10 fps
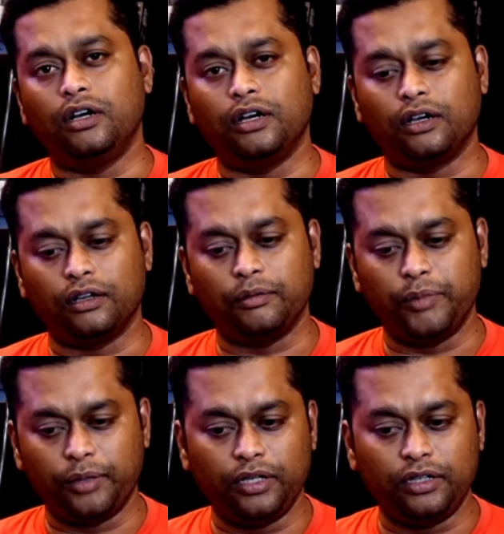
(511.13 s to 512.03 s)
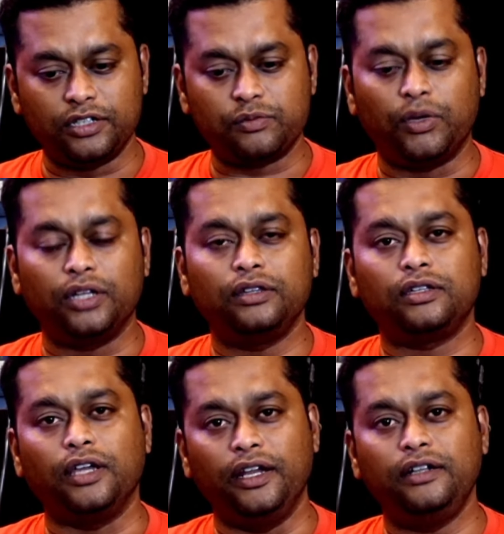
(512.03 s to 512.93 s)
Uh, maybe in this month
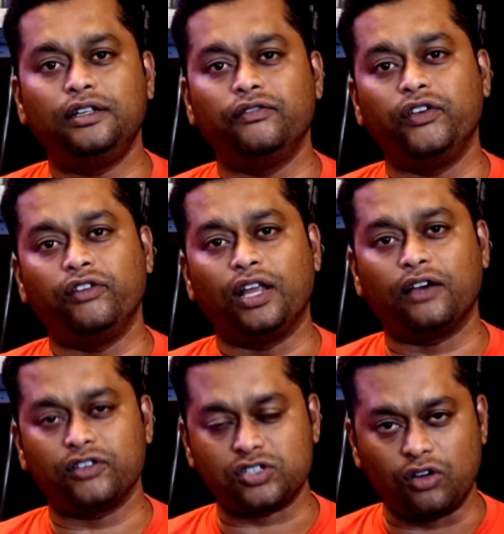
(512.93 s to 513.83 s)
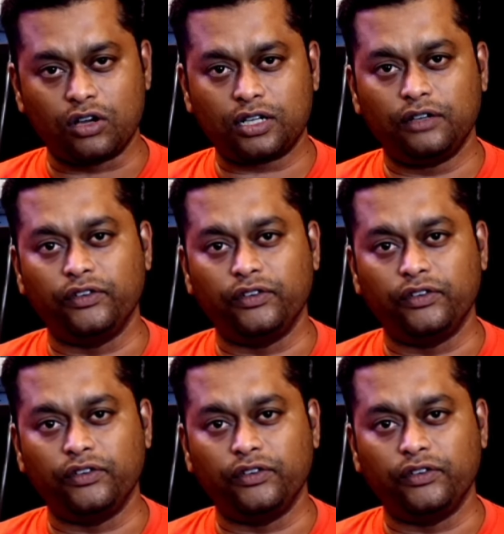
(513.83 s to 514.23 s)
end we will have a stock.